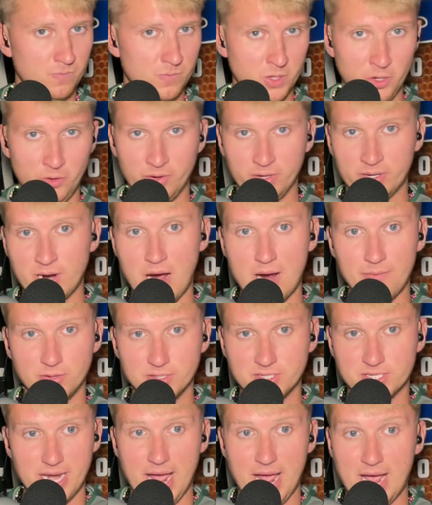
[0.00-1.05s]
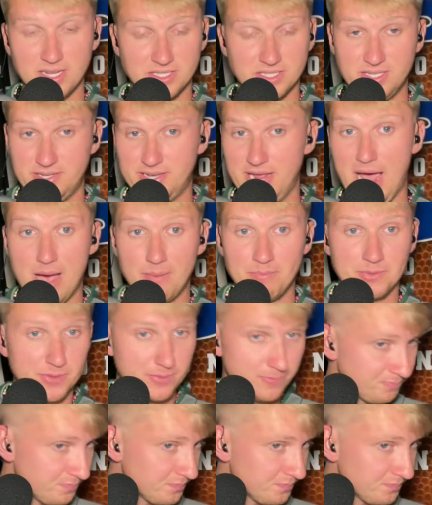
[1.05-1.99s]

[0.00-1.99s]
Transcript: You're in a conference that has depth.